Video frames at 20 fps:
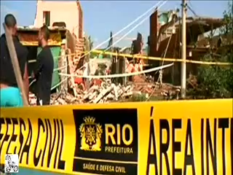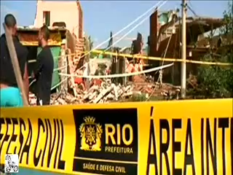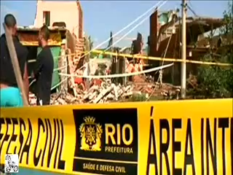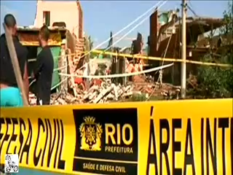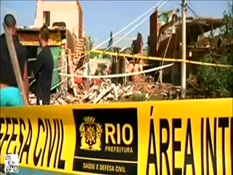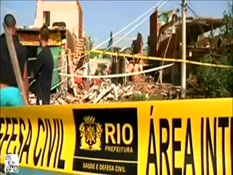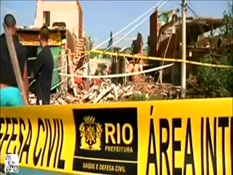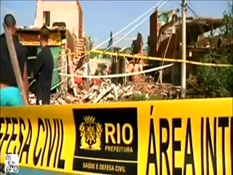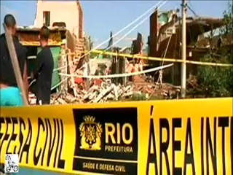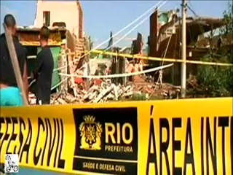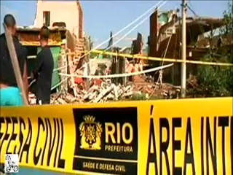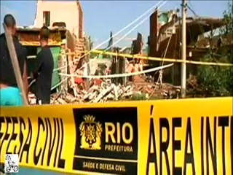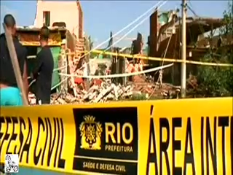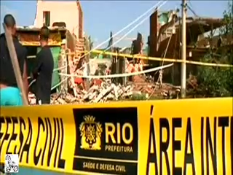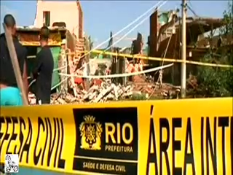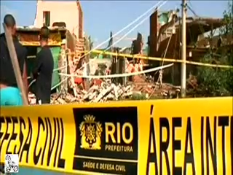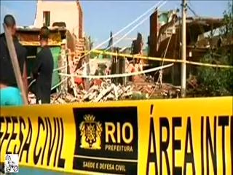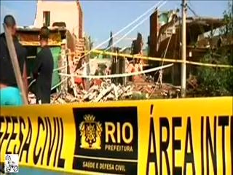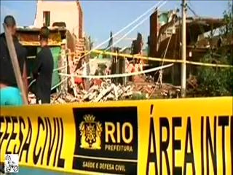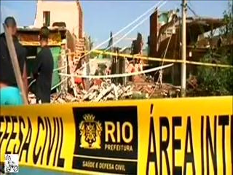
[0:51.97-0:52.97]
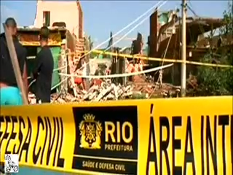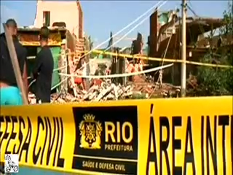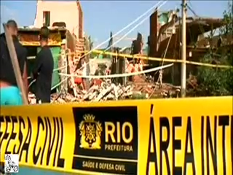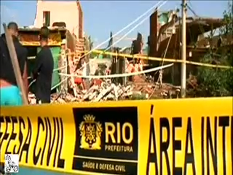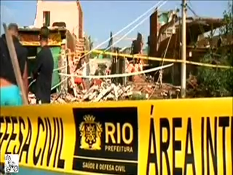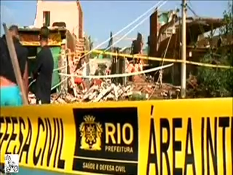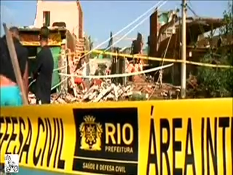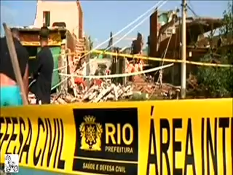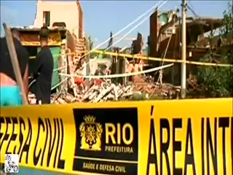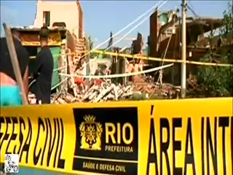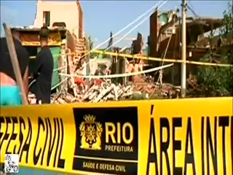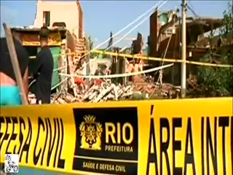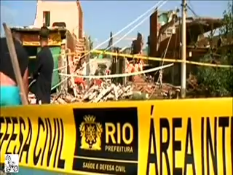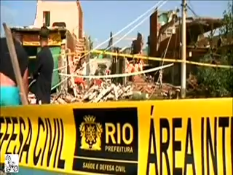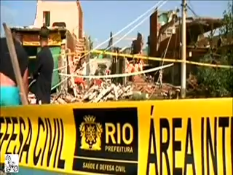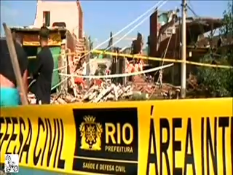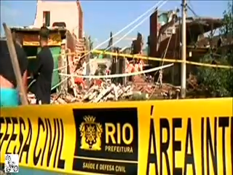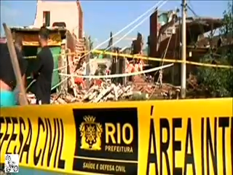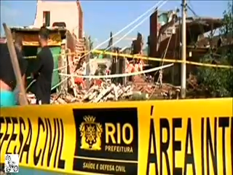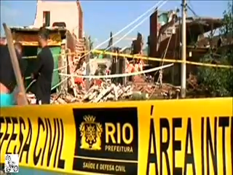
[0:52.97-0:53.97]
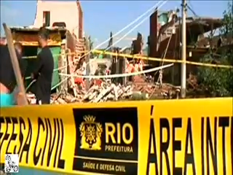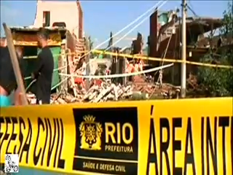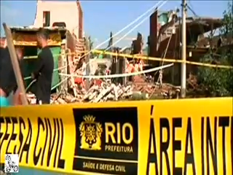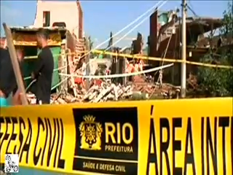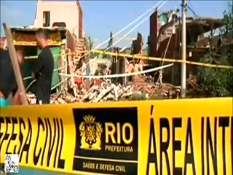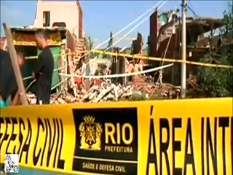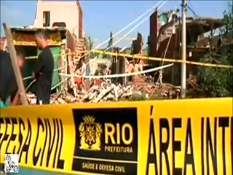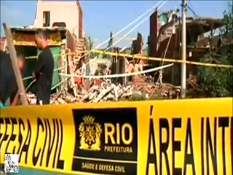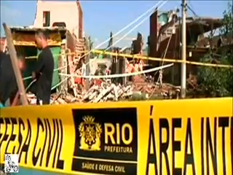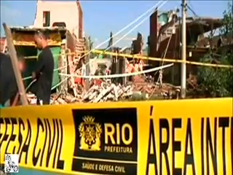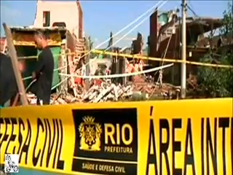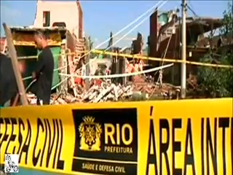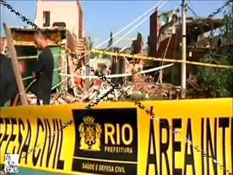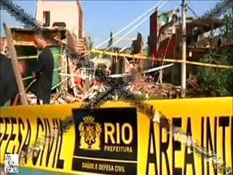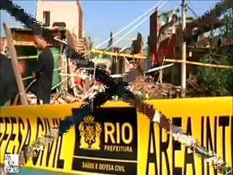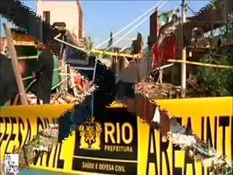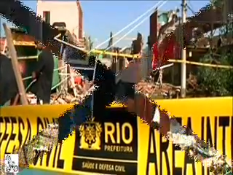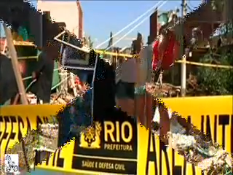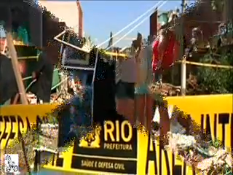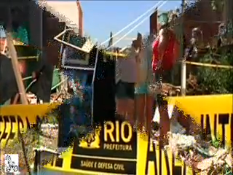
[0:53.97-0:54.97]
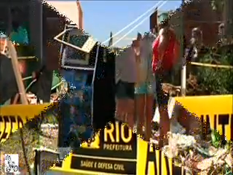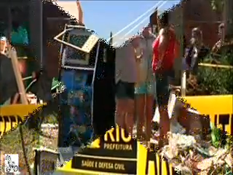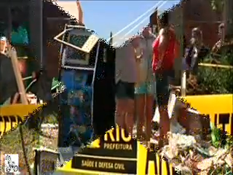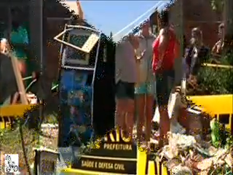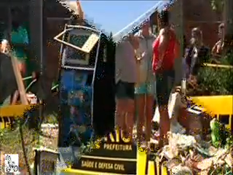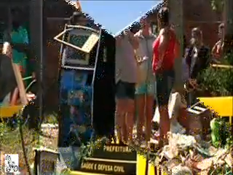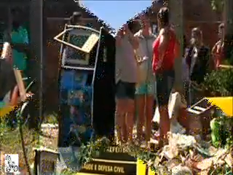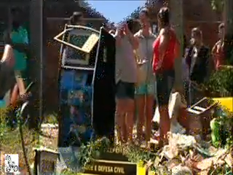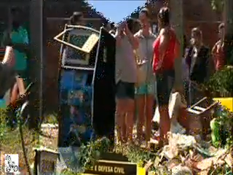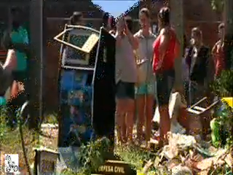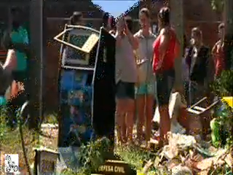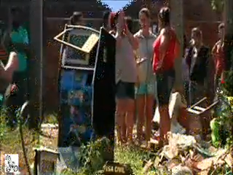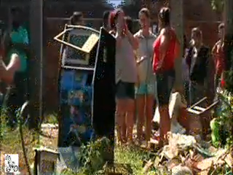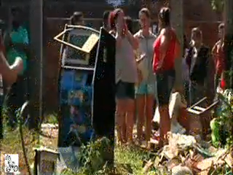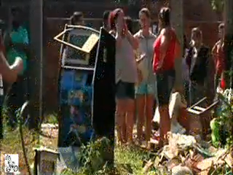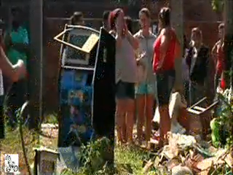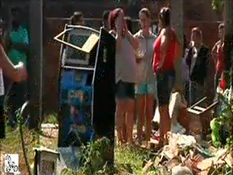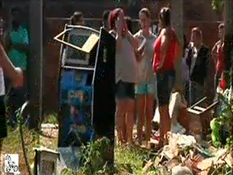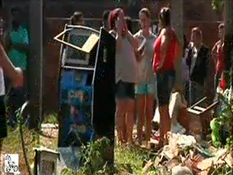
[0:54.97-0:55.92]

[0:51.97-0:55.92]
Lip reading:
No face is visible, so there are no lips to read.